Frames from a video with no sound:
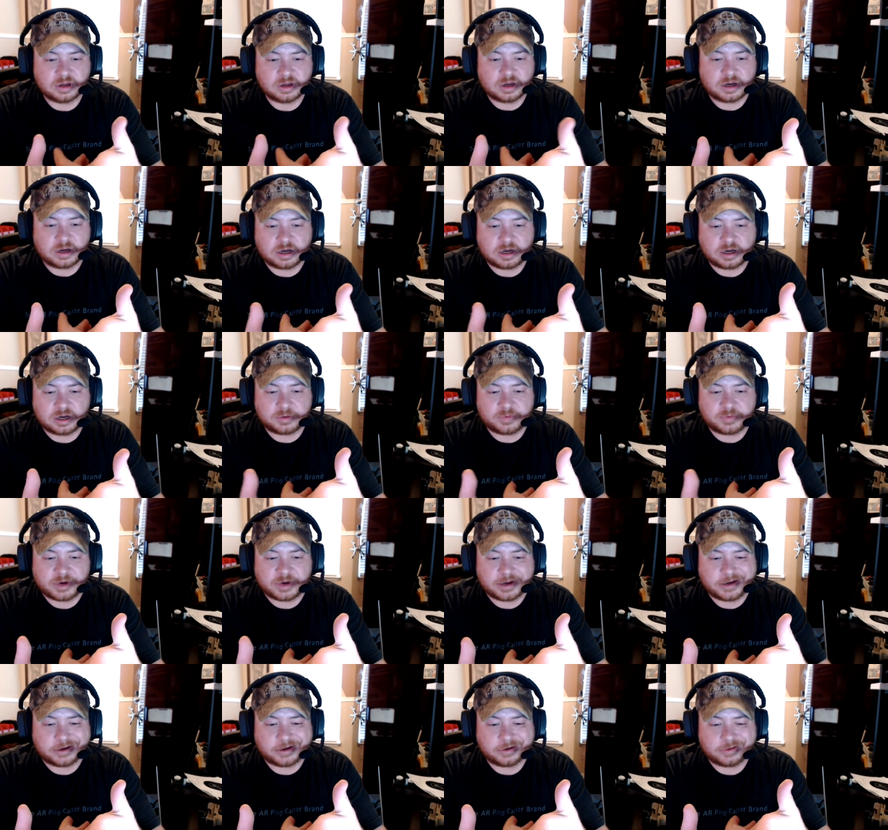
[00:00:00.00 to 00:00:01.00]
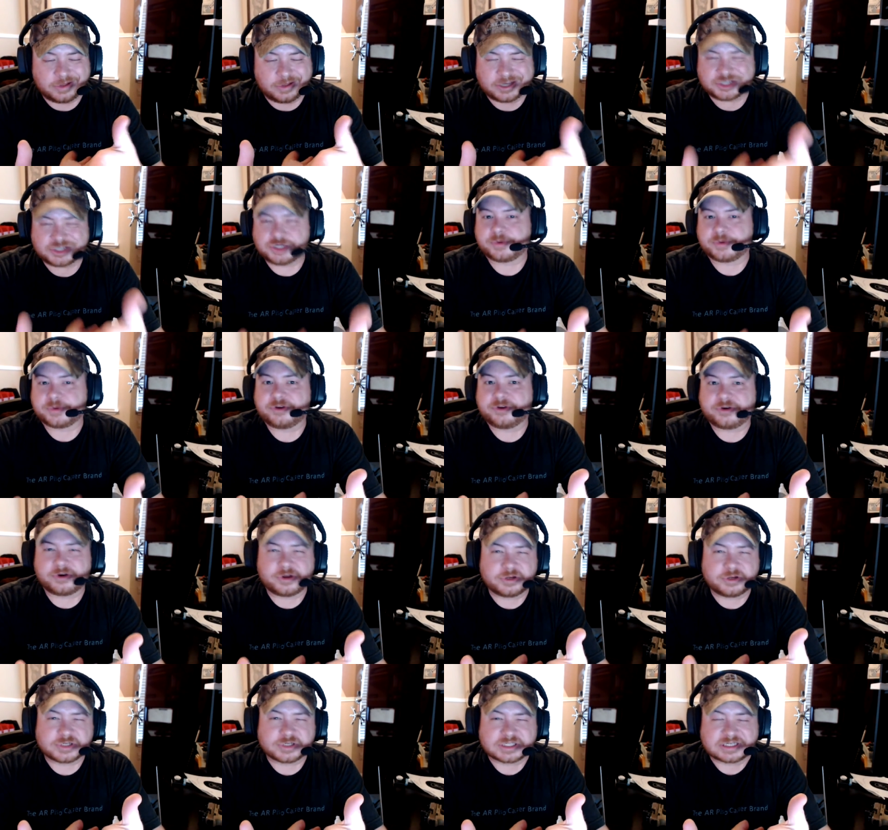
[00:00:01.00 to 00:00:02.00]
um, I know like Cheaper Than Dirt
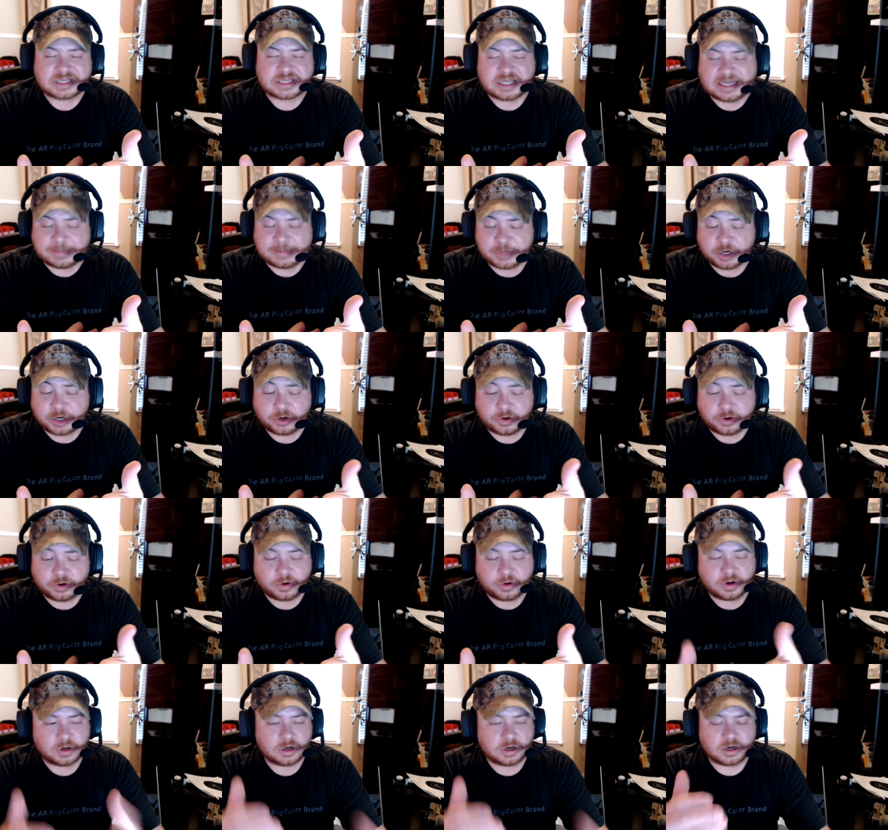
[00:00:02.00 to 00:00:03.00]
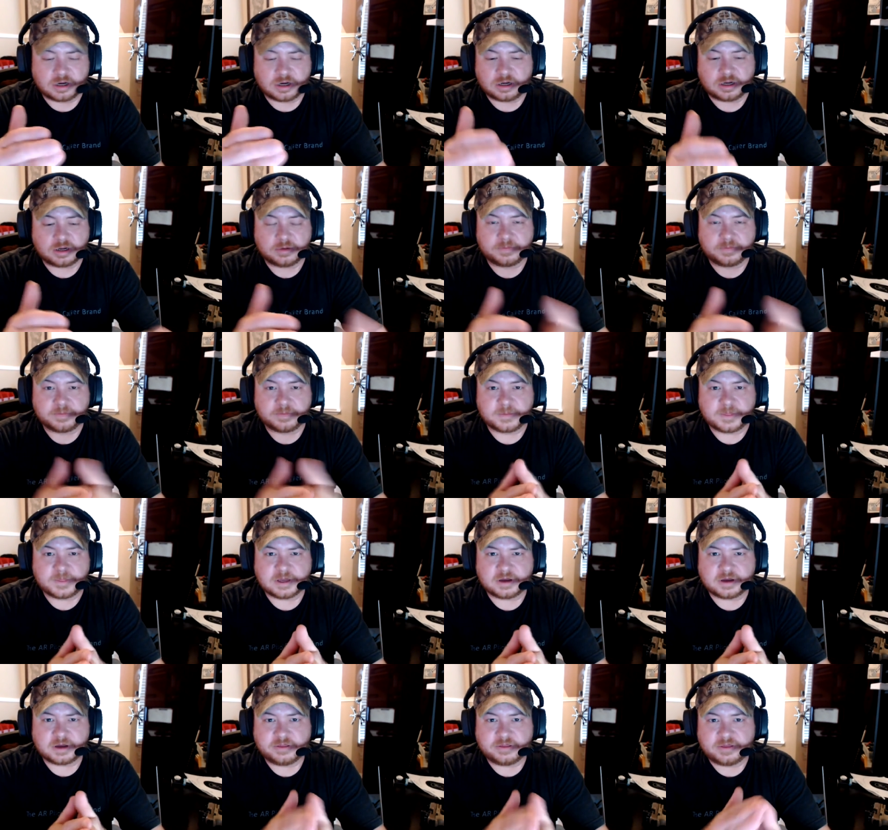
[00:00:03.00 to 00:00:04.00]
uses Kibo. Um, you
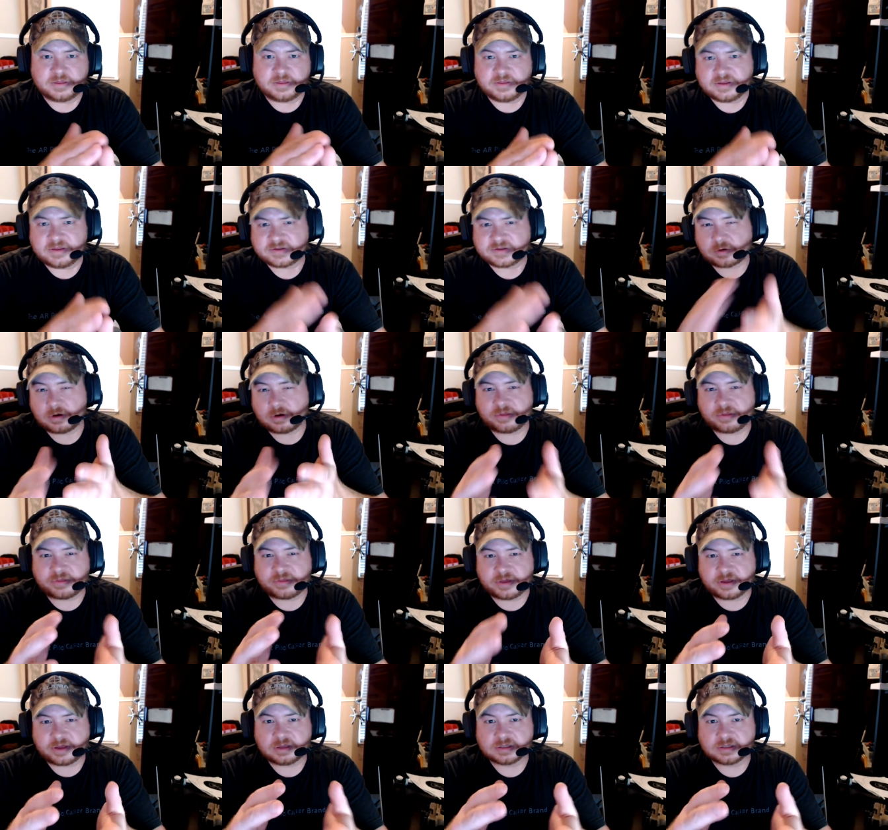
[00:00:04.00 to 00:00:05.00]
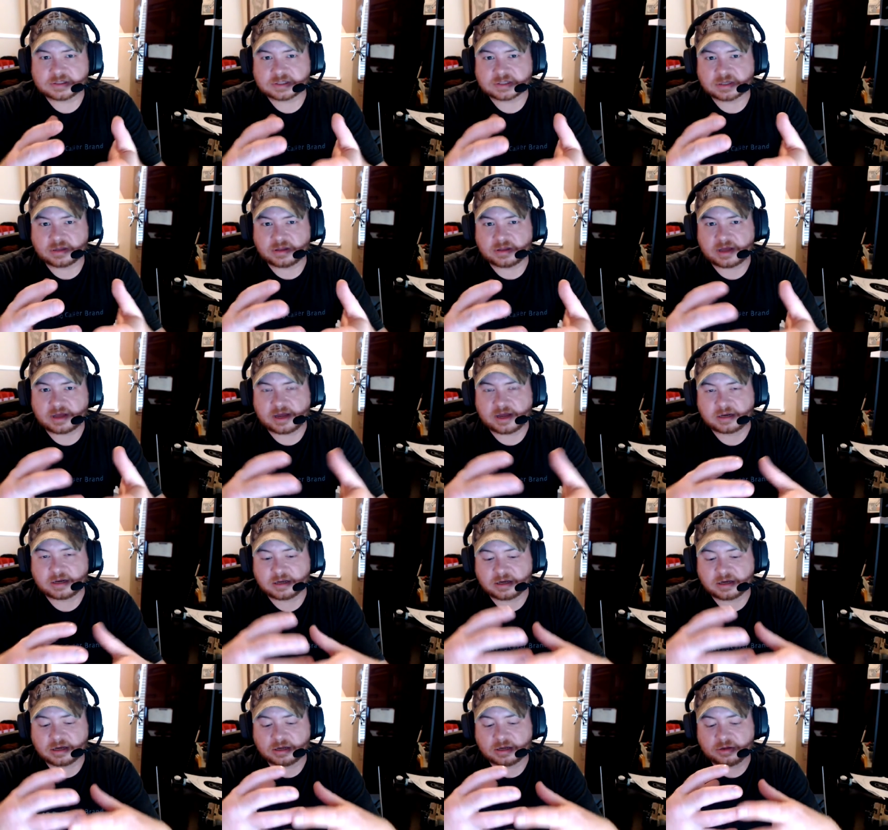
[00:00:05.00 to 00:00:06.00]
know, and, th- and, these are all things that
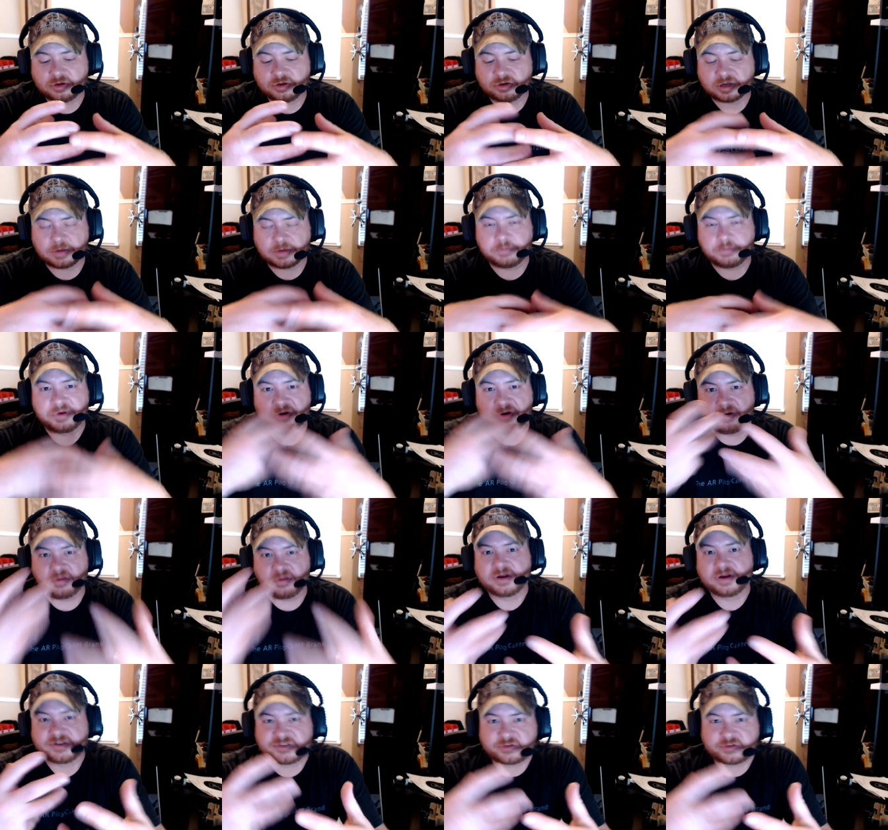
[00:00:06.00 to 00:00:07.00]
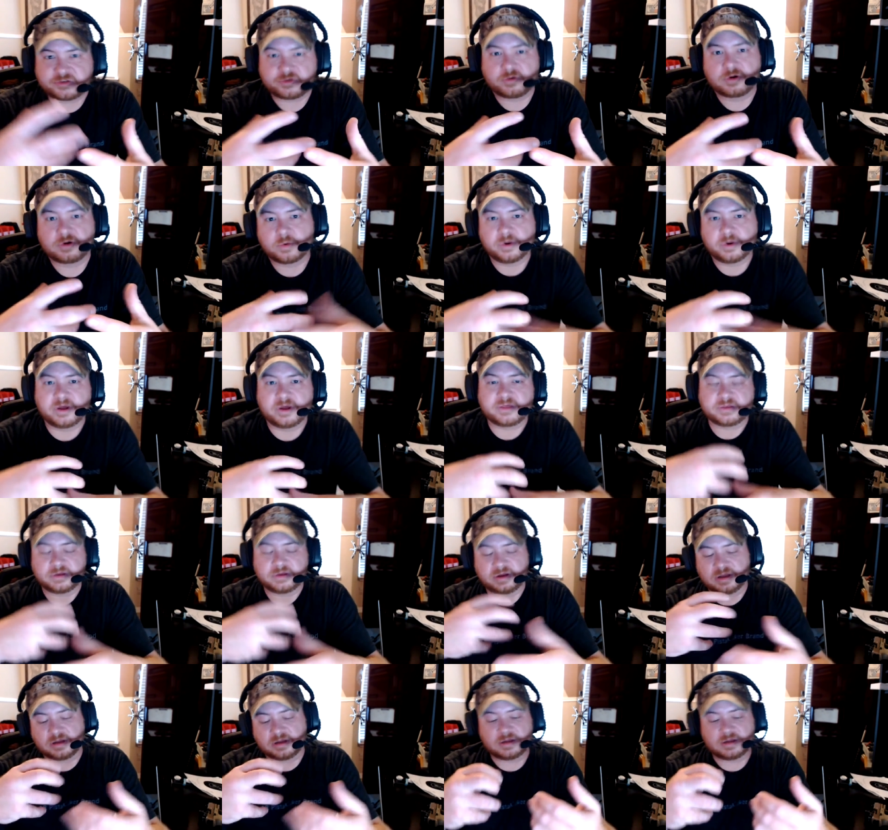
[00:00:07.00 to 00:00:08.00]
uh, you can build a store with. It,
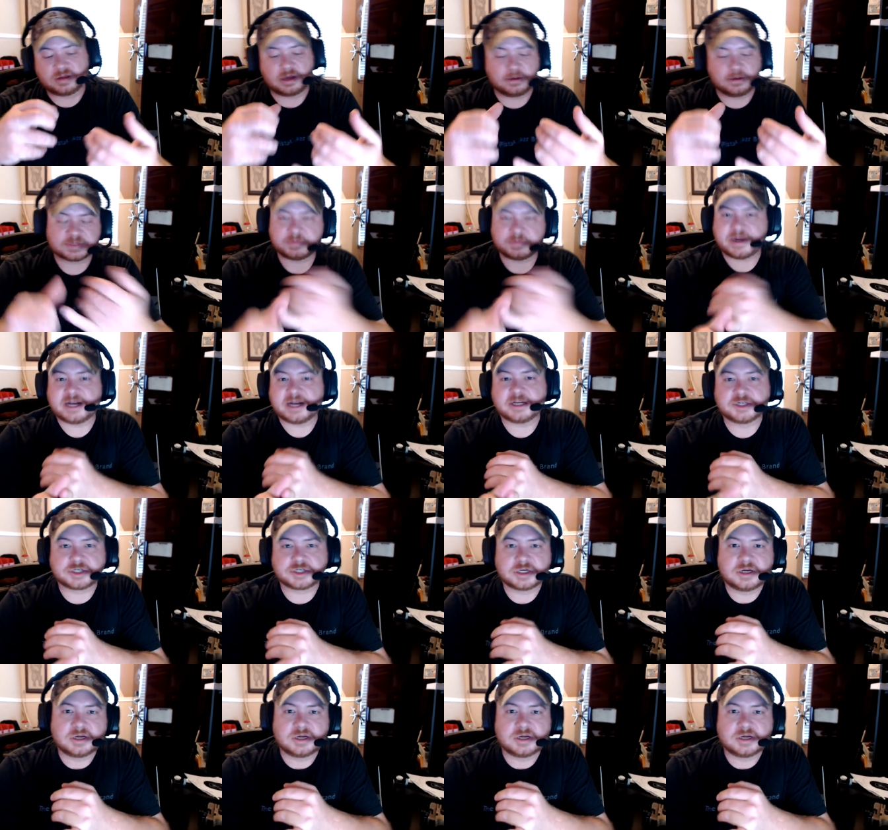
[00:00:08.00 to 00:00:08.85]
it helps manage